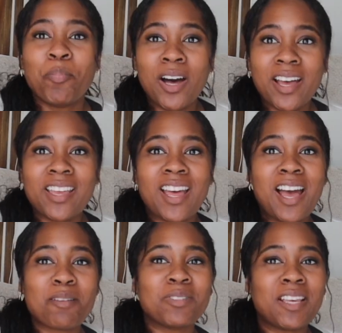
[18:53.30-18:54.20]
But
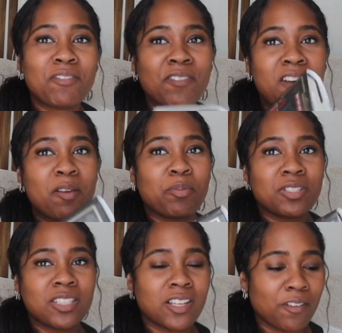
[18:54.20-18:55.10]
I'm
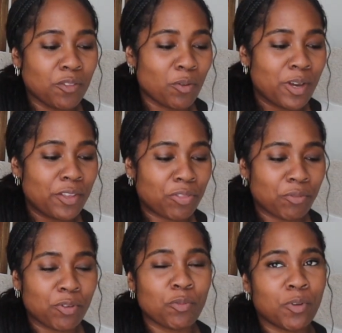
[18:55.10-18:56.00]
75% of the way
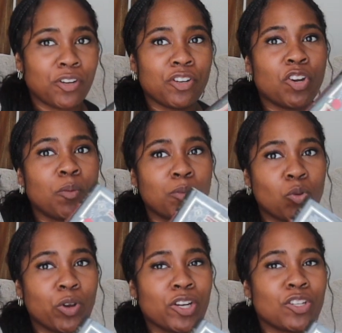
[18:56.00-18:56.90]
through Murder Your
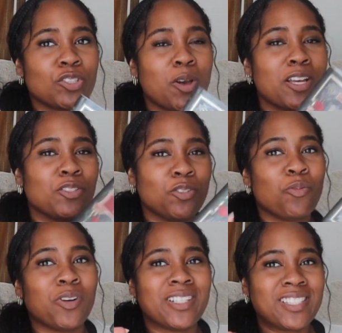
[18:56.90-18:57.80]
Employer, so I do
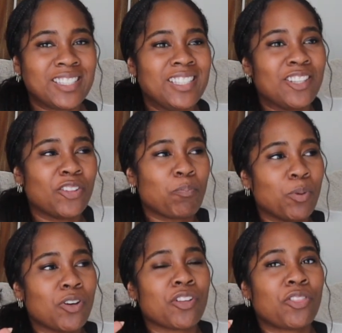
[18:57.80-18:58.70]
want to see the
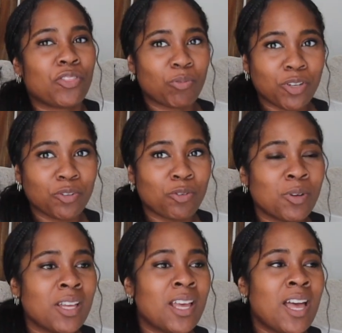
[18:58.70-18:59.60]
book
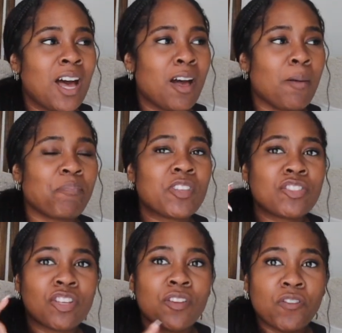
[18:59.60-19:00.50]
through.
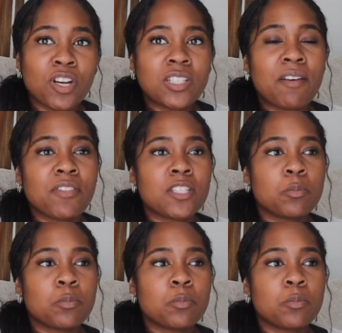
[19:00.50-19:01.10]
And so the first half of this